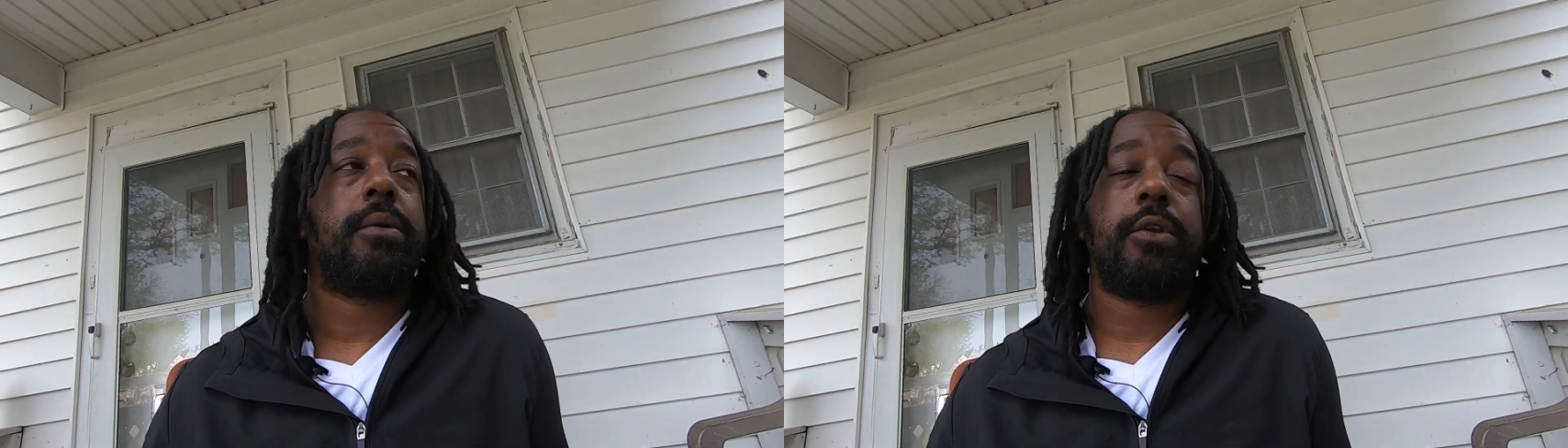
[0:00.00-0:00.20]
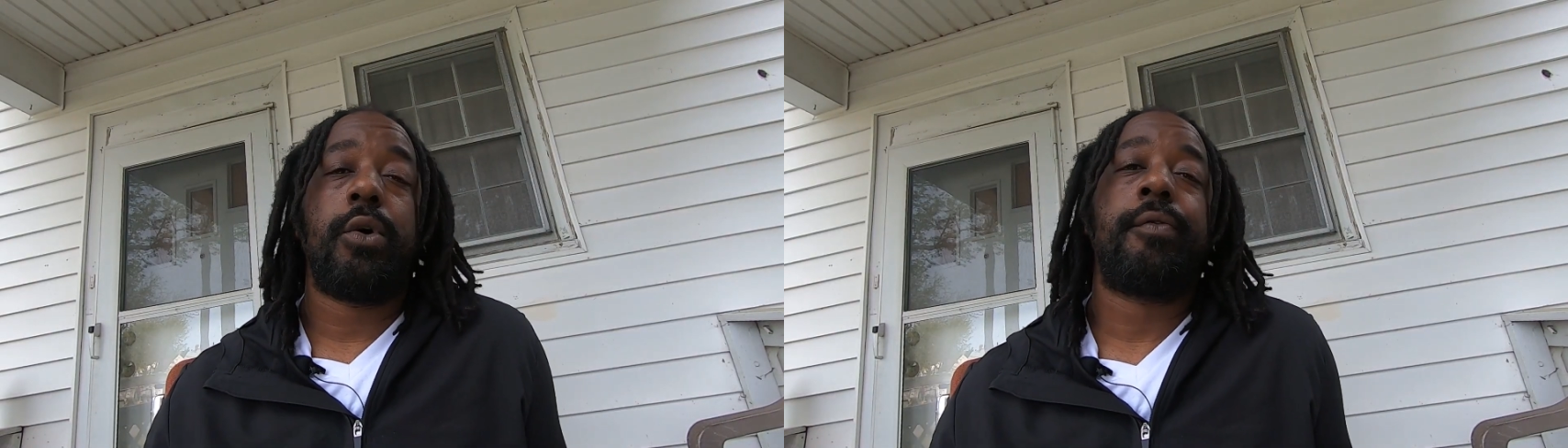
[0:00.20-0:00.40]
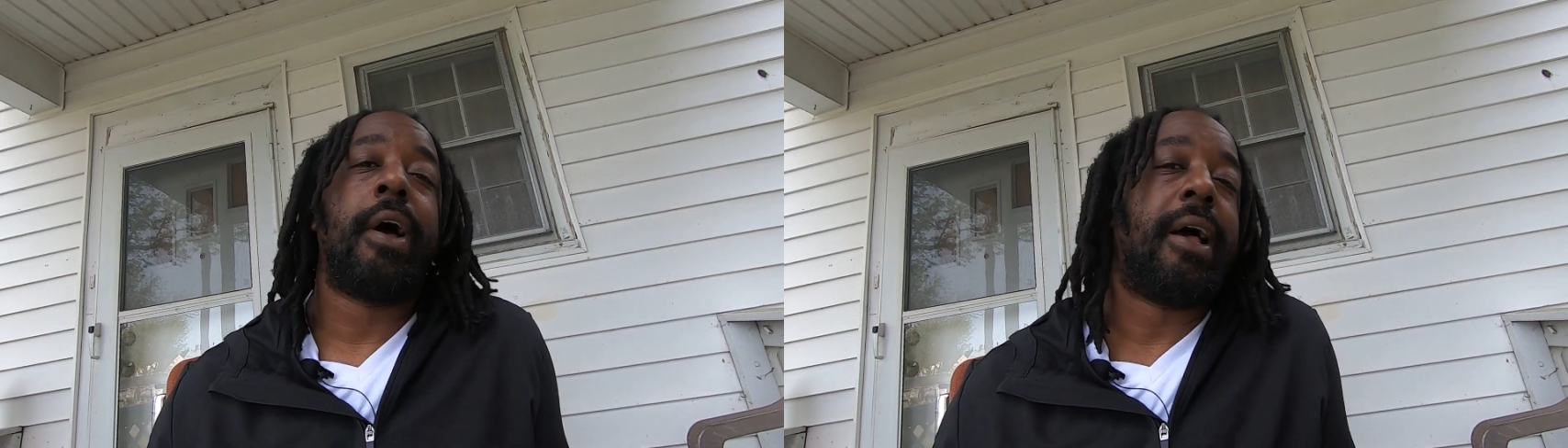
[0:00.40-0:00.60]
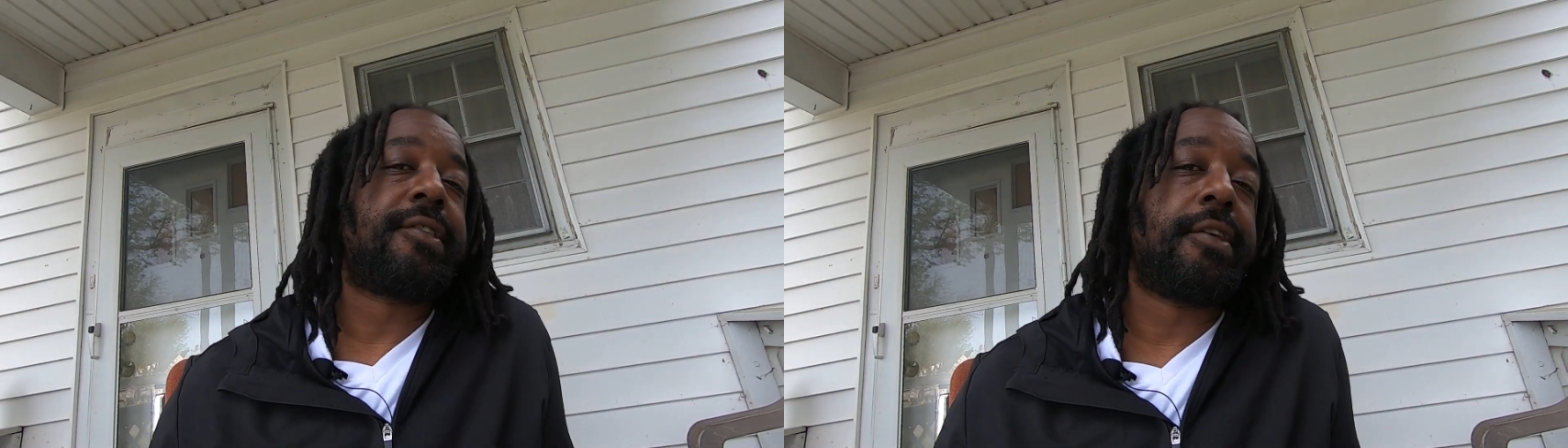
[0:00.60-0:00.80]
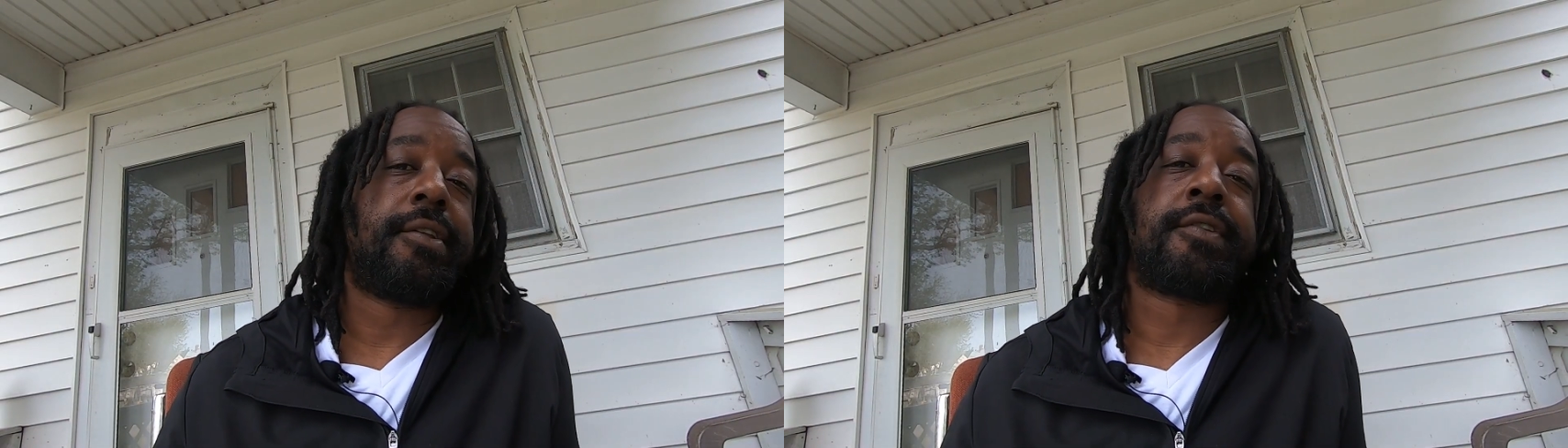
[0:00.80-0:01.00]
You know, if God
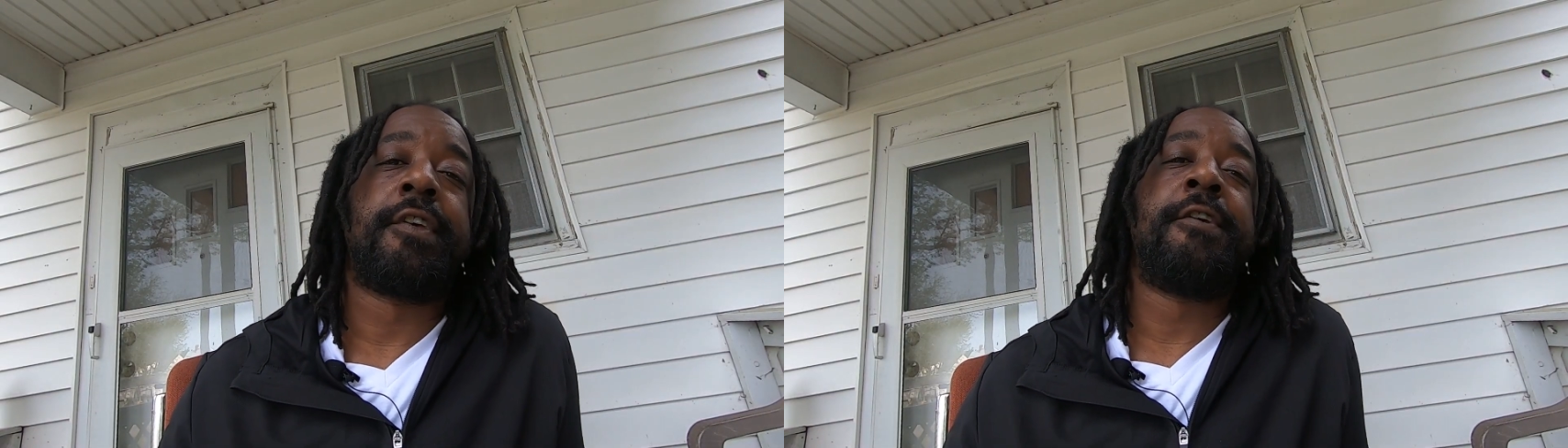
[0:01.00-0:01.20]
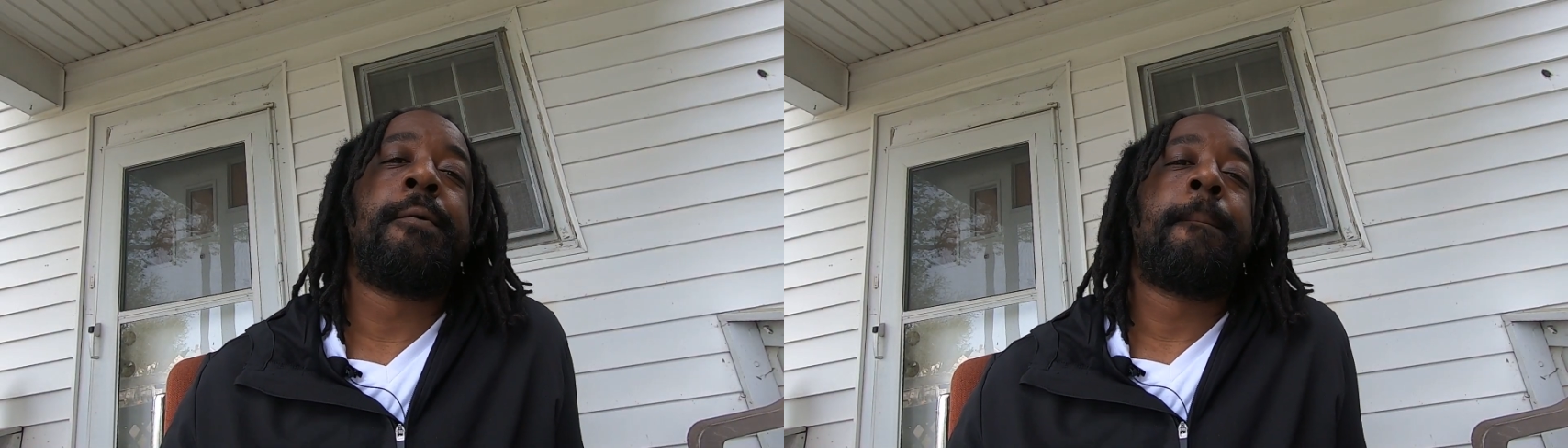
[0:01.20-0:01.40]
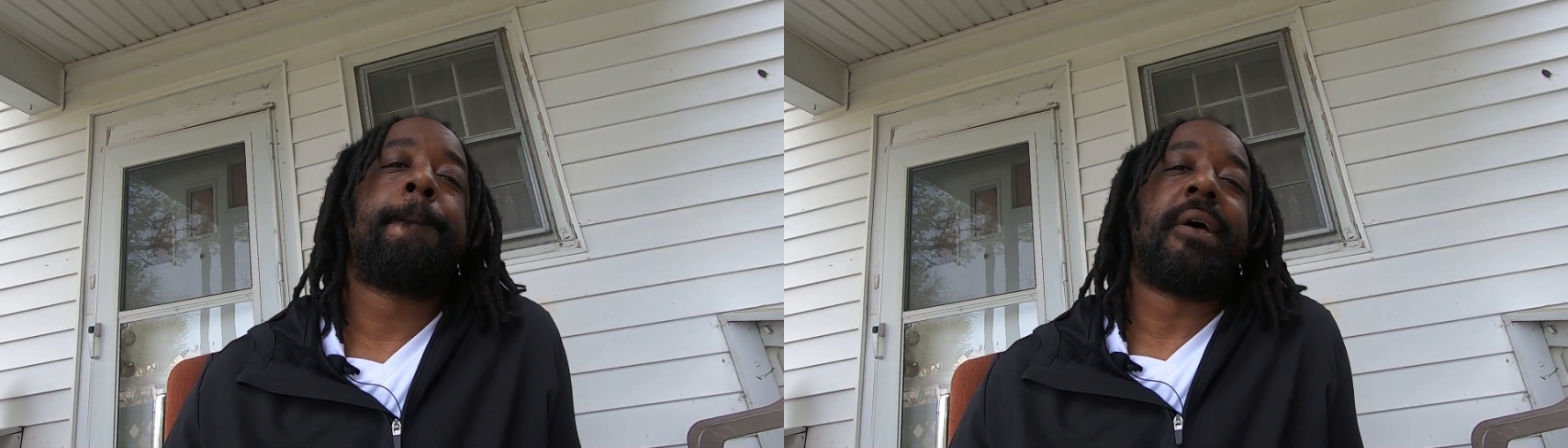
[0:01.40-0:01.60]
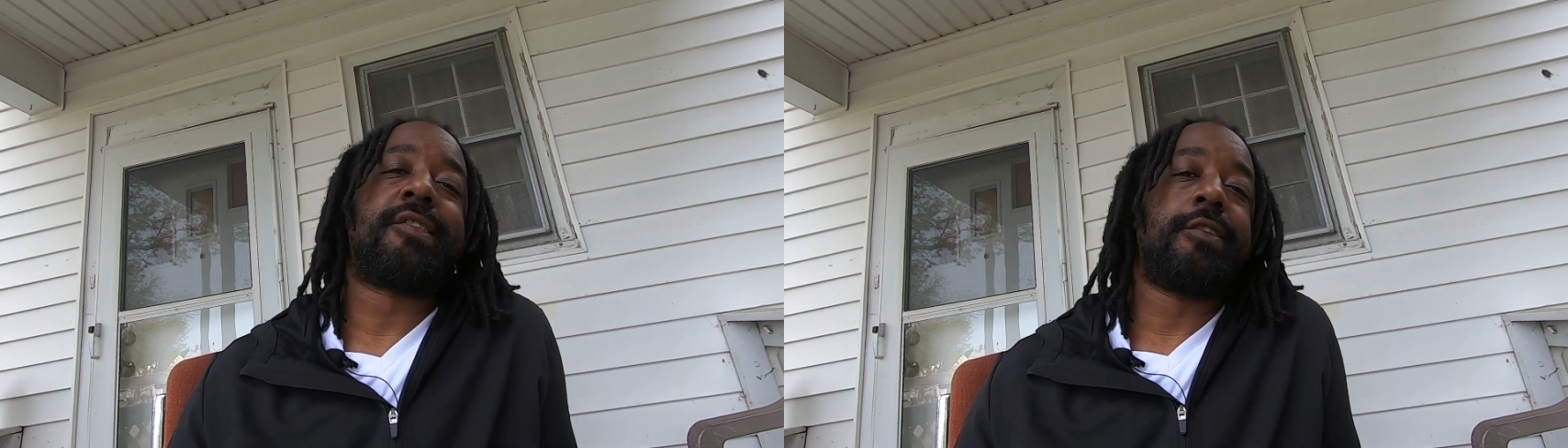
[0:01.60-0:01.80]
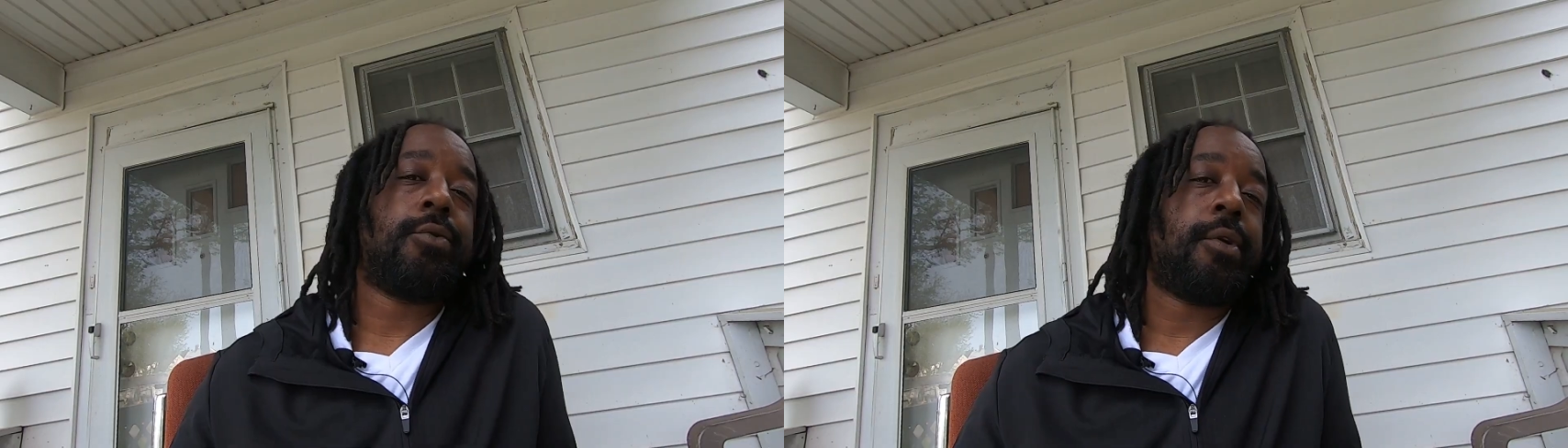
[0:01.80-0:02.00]
say the same, I
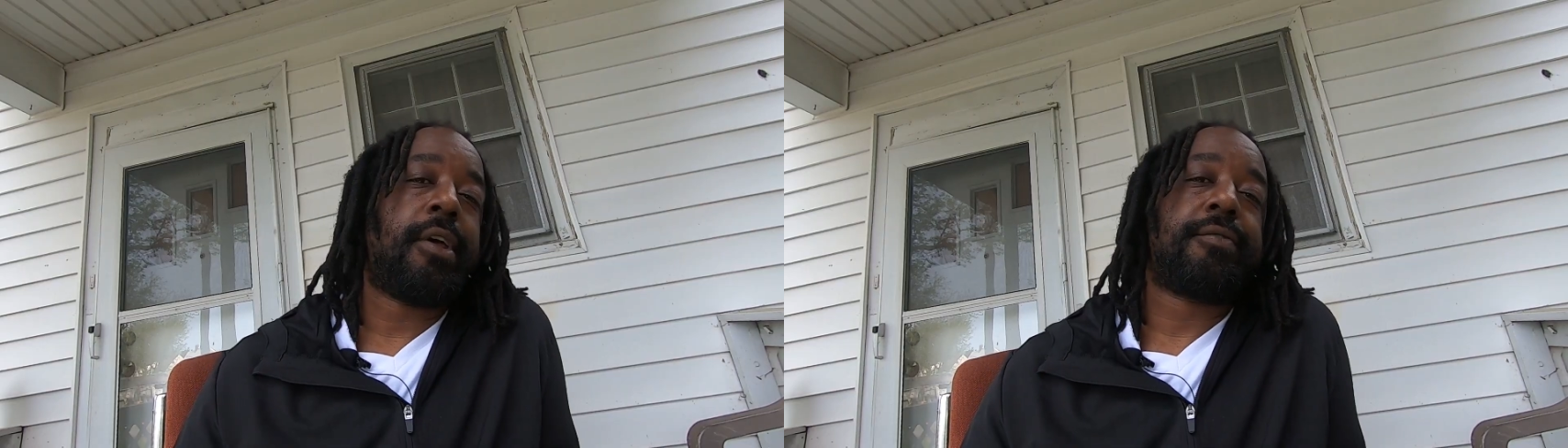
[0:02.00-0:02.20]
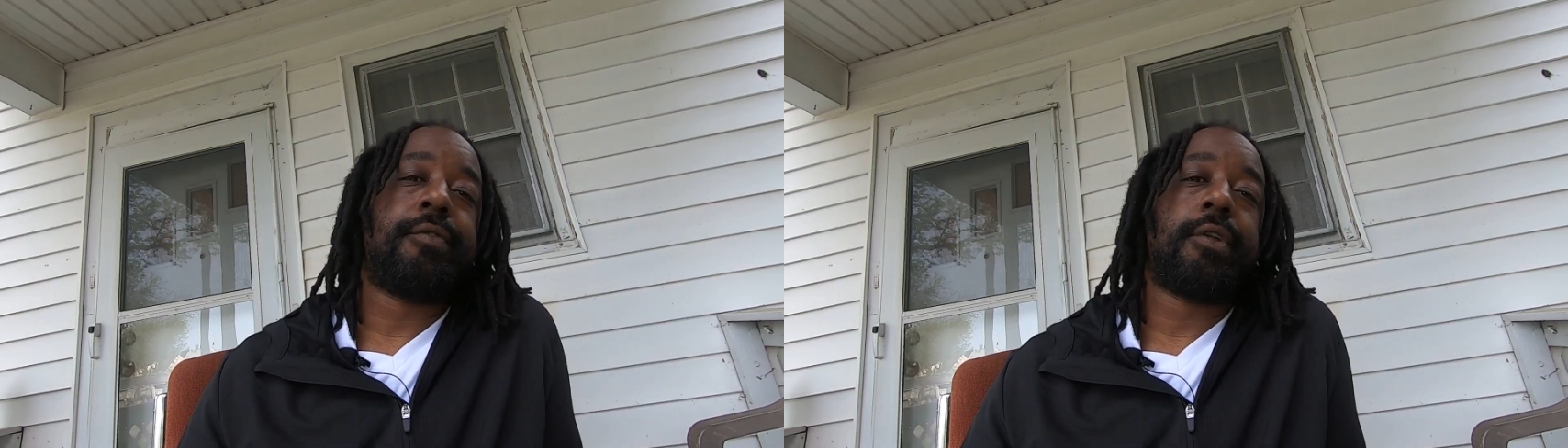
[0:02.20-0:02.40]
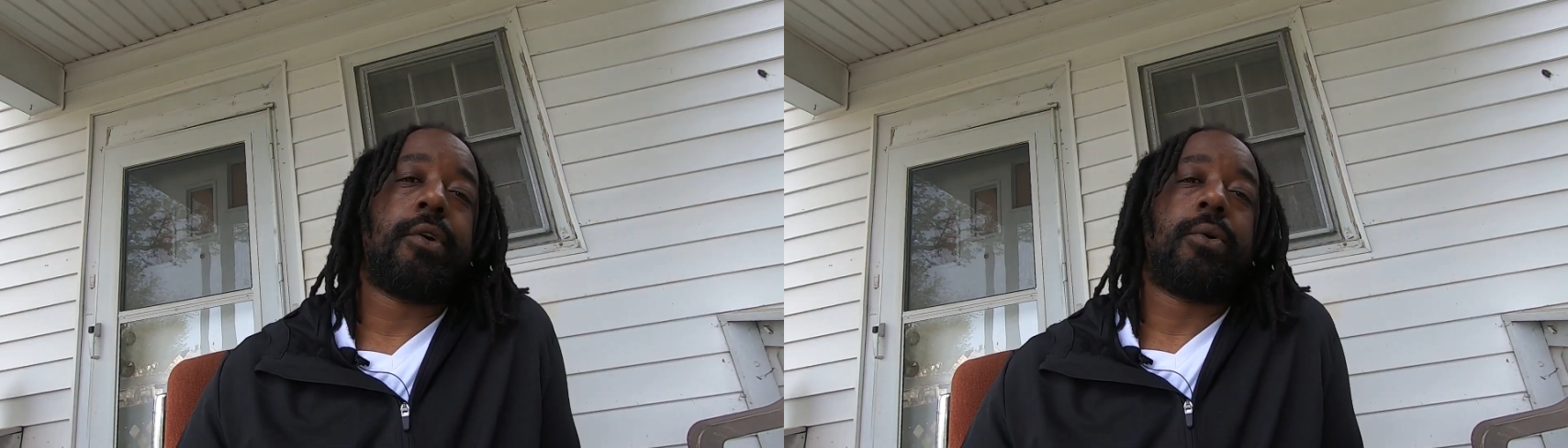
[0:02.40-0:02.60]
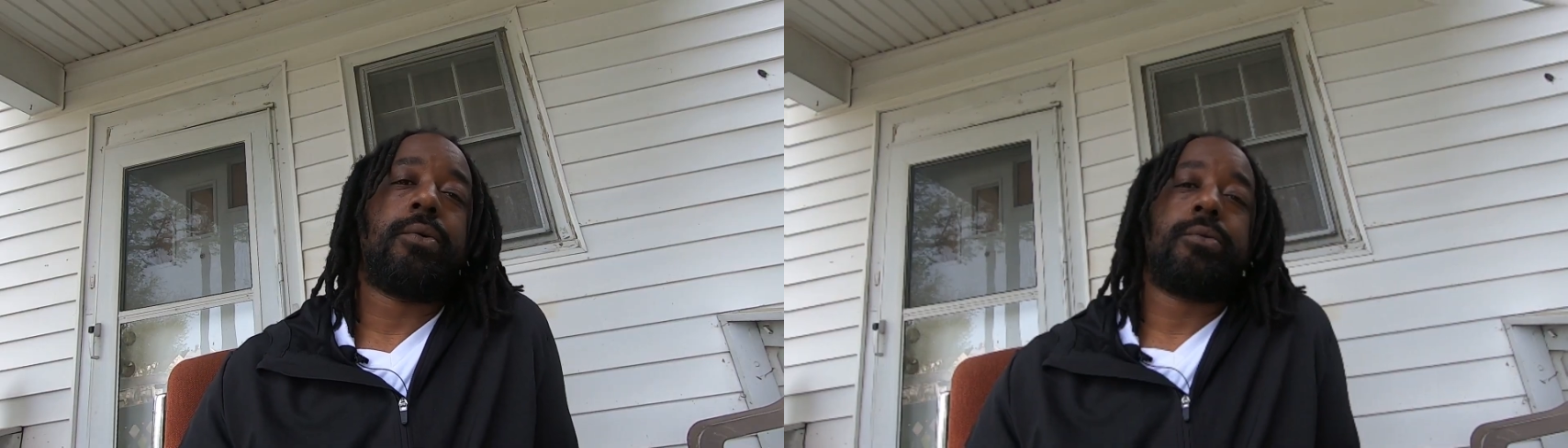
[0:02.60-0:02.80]
see you in the next video.